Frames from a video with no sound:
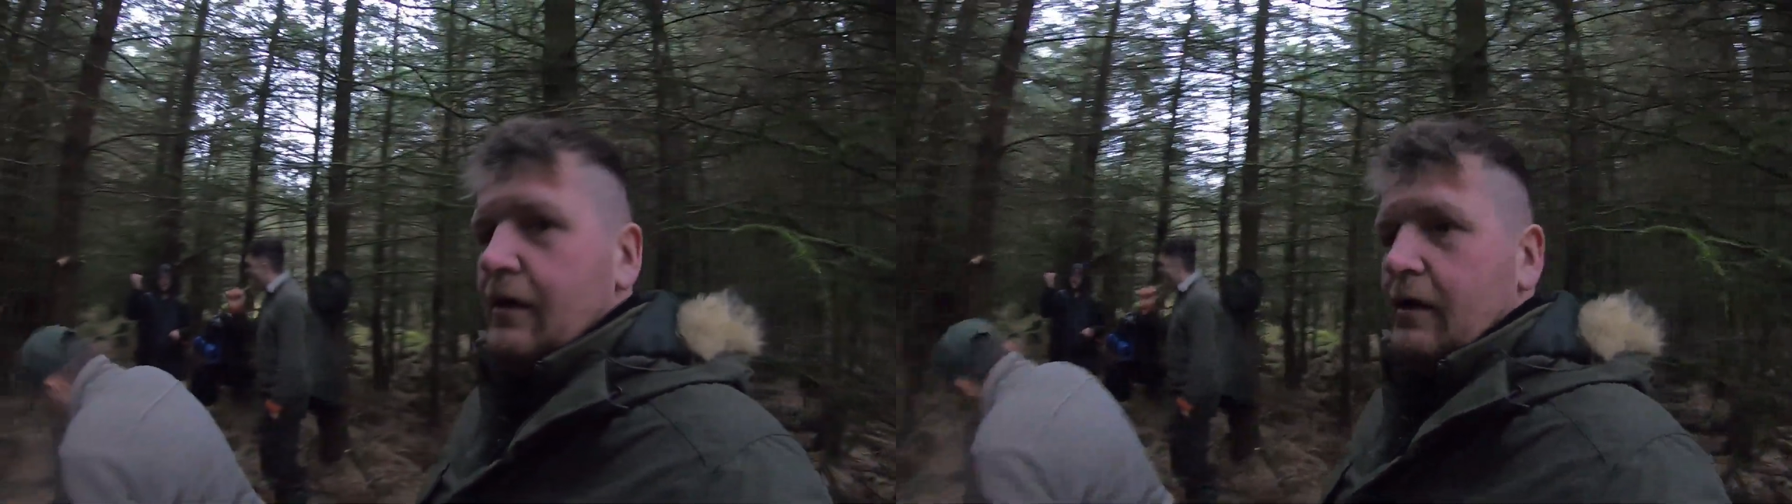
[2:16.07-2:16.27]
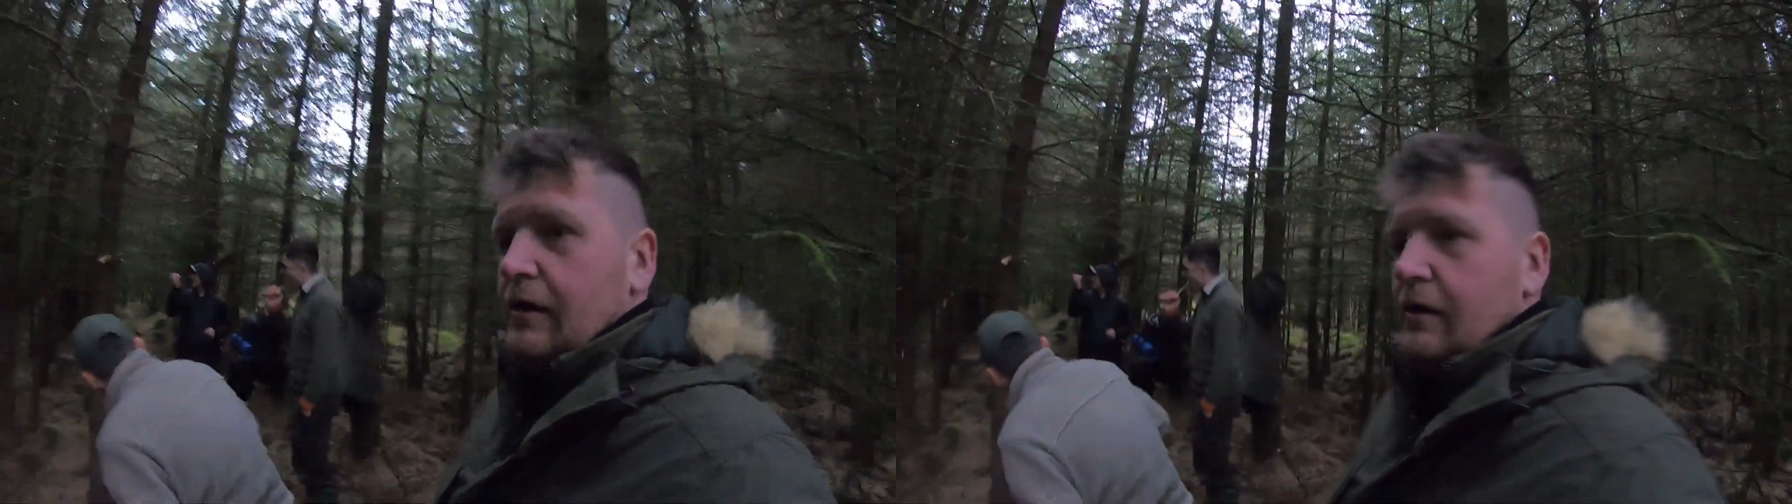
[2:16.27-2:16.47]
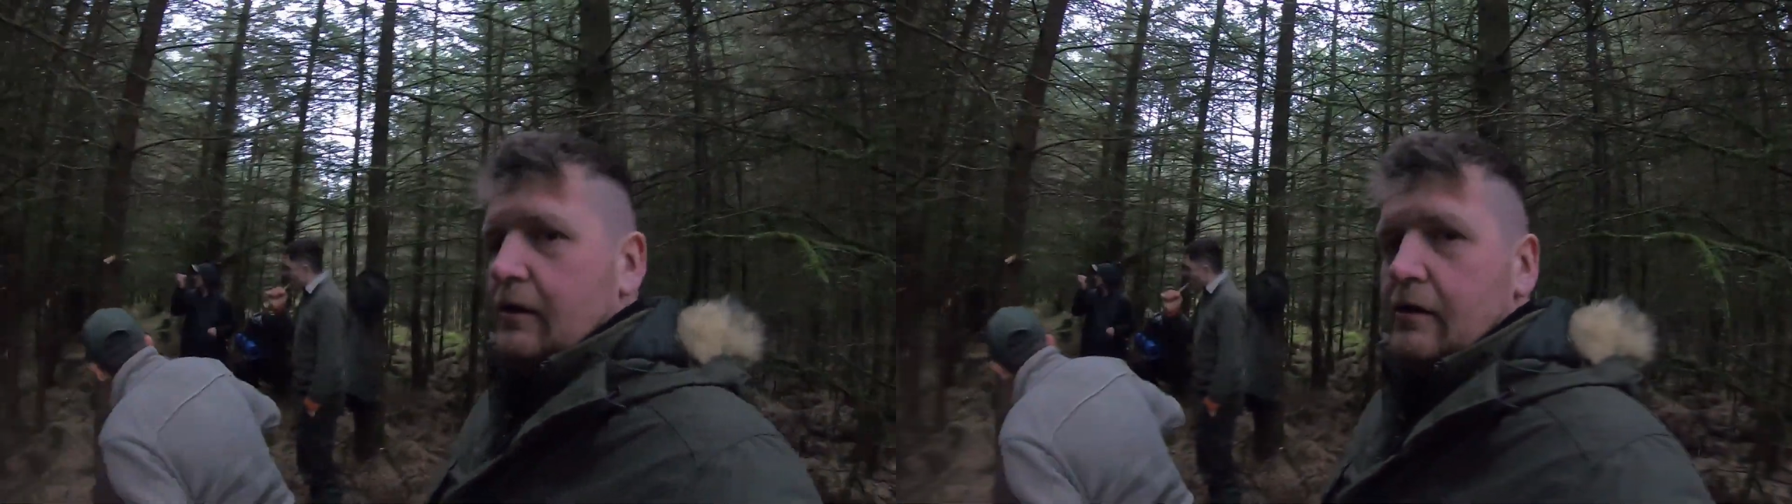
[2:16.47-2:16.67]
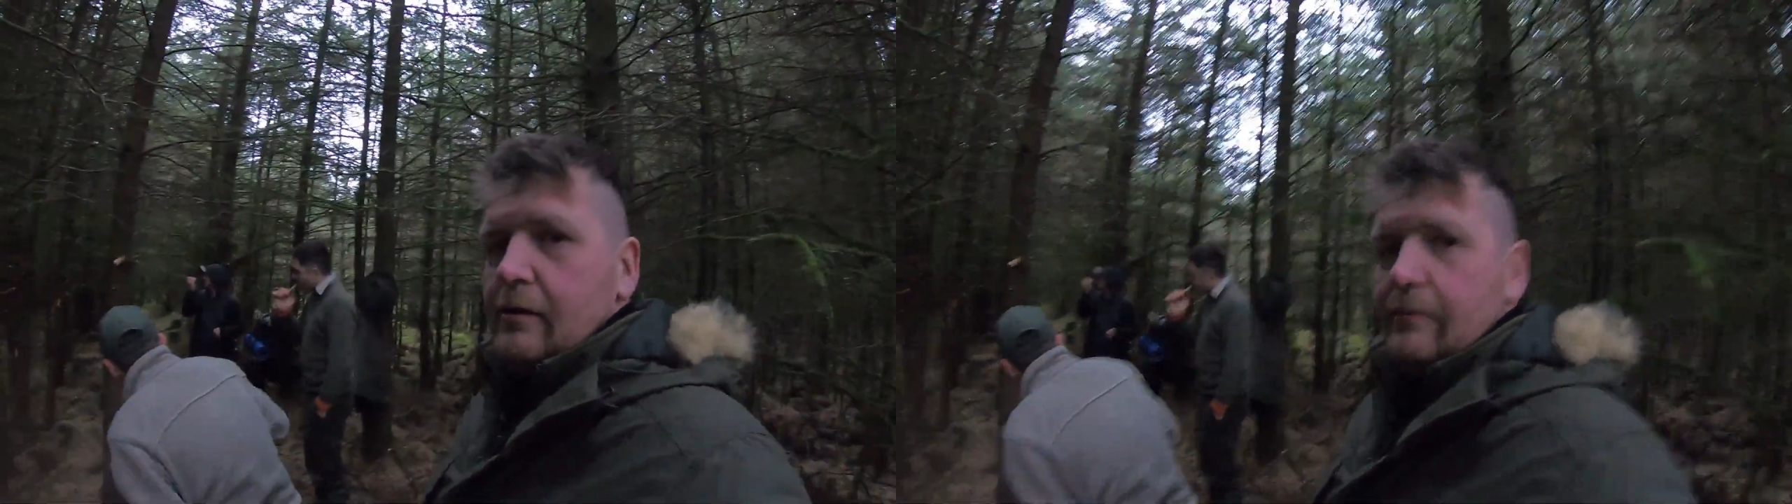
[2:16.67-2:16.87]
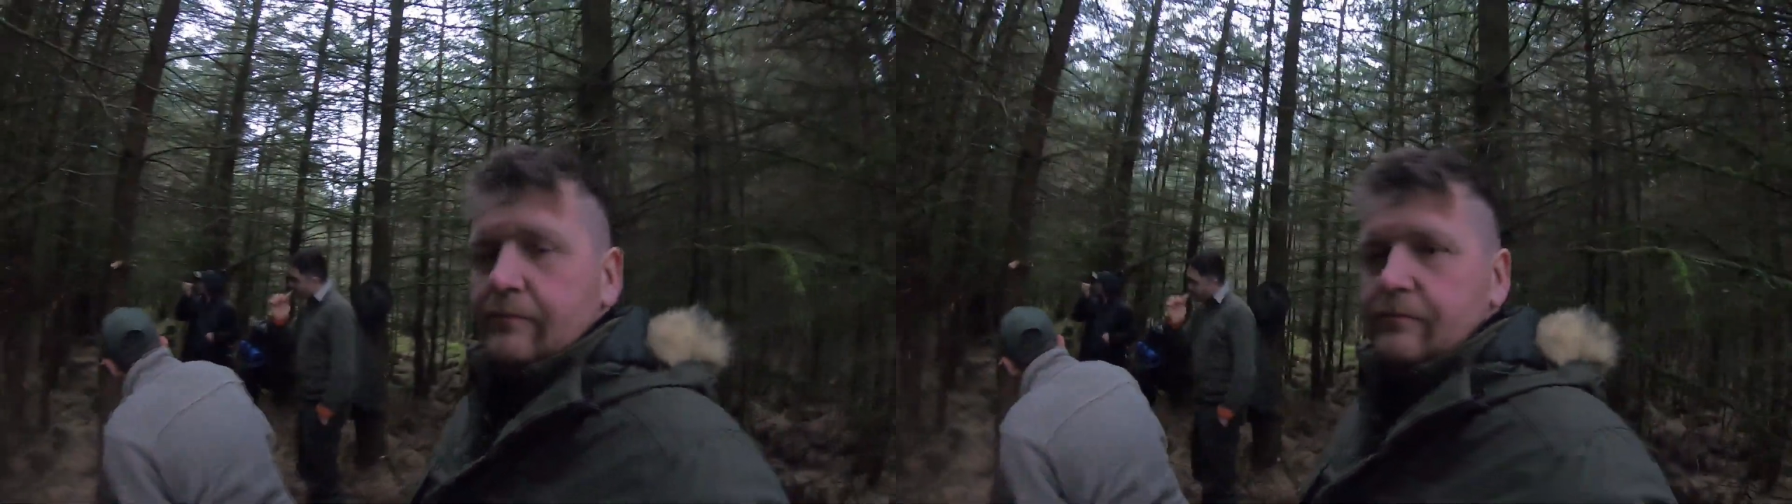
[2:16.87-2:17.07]

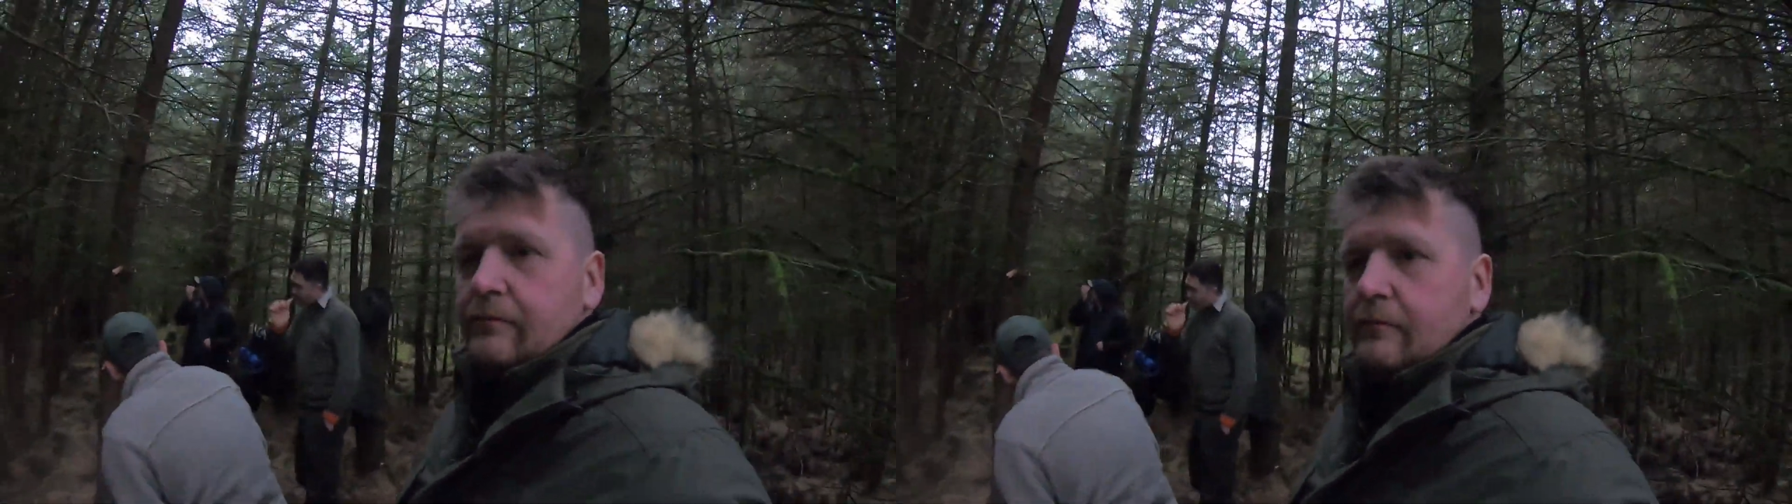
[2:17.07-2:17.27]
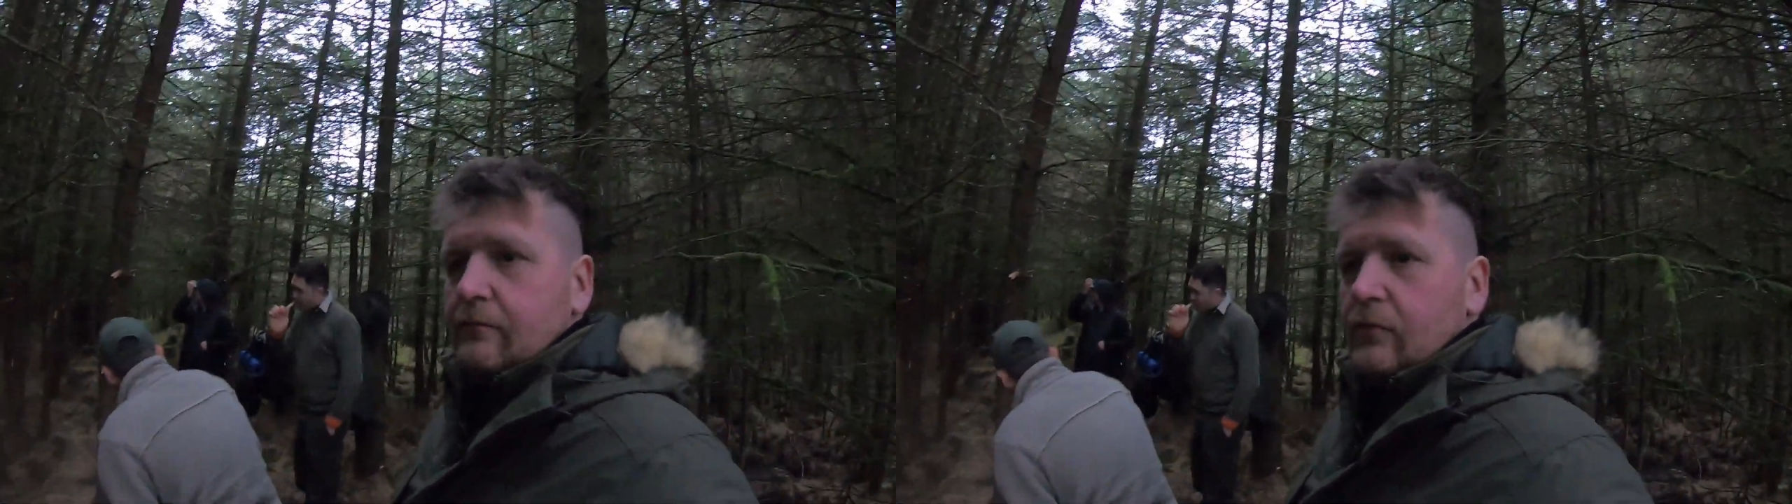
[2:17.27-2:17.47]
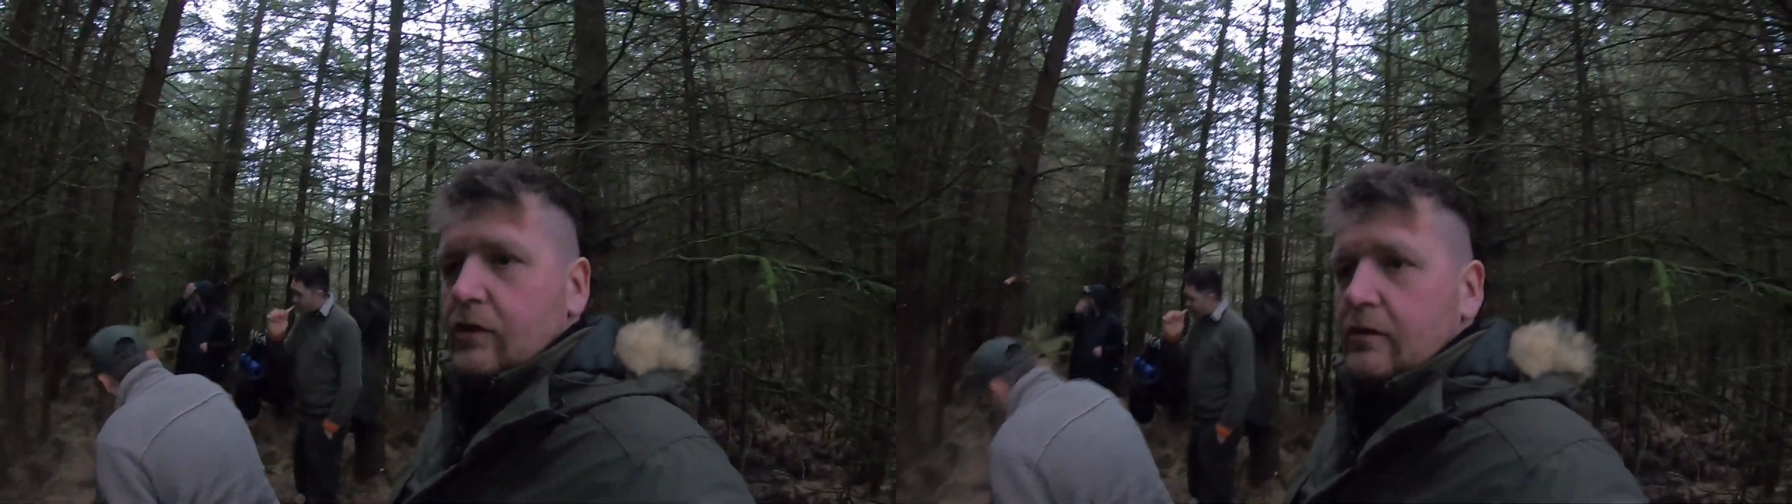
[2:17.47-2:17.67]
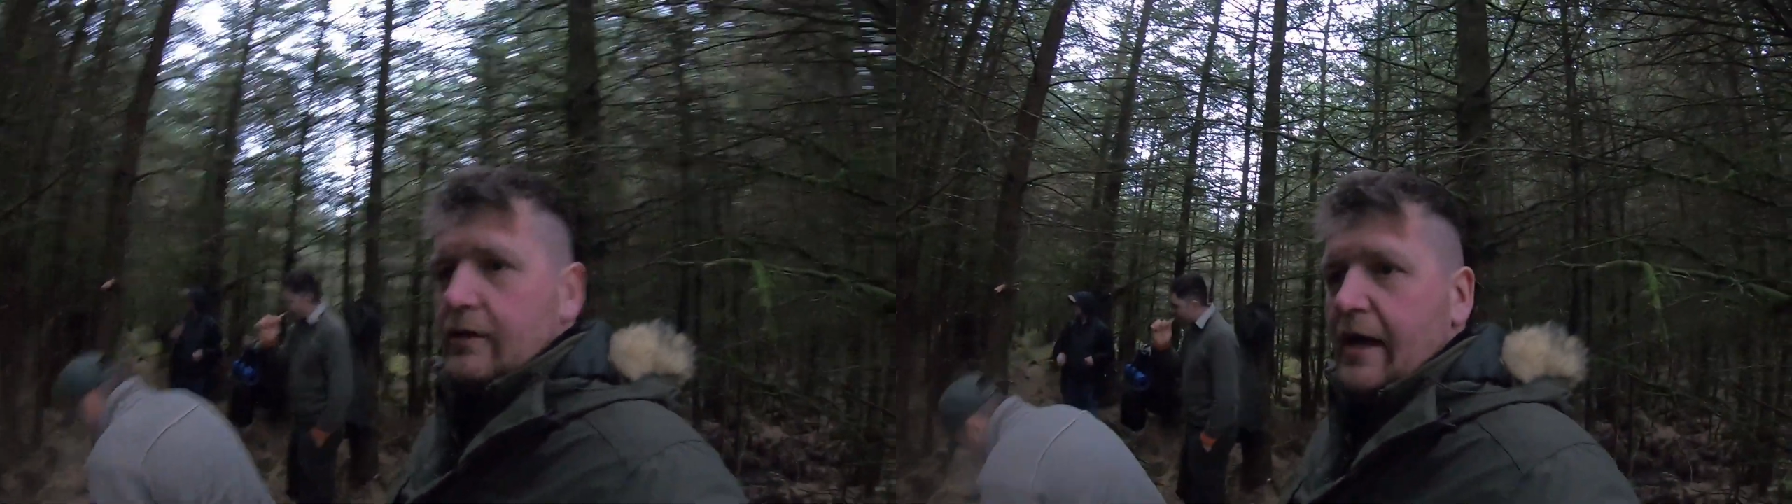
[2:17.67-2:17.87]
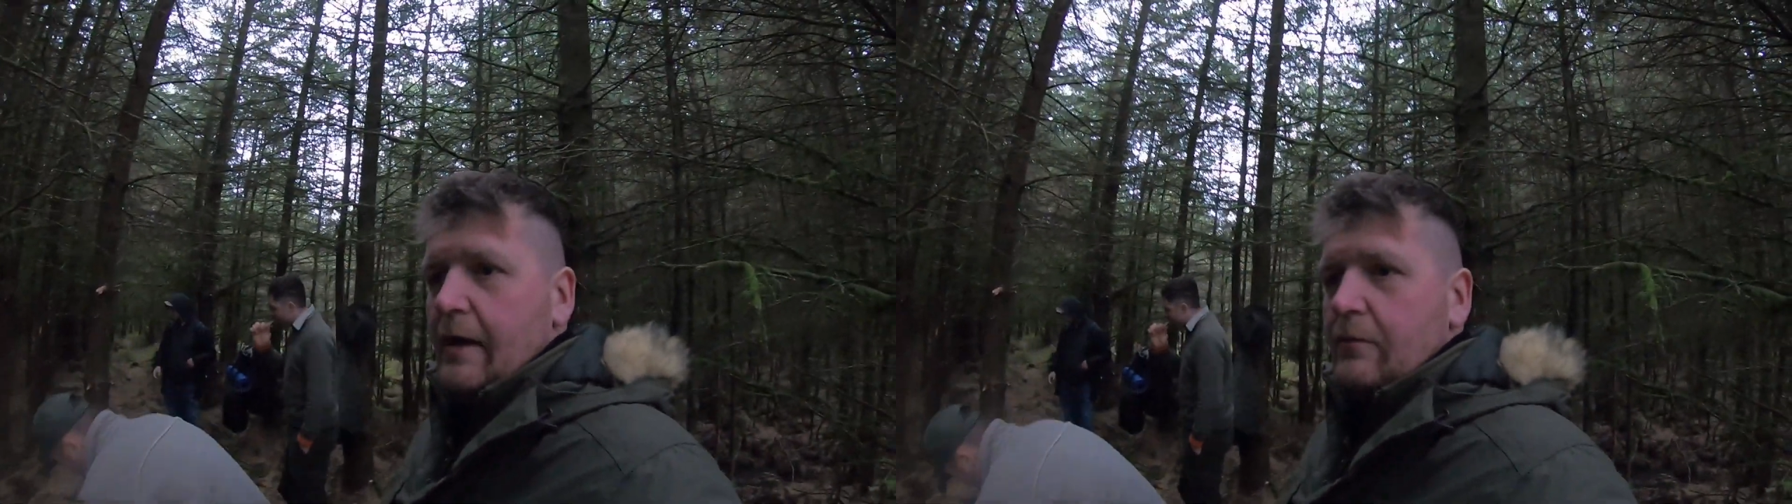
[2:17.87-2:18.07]
Um, yeah,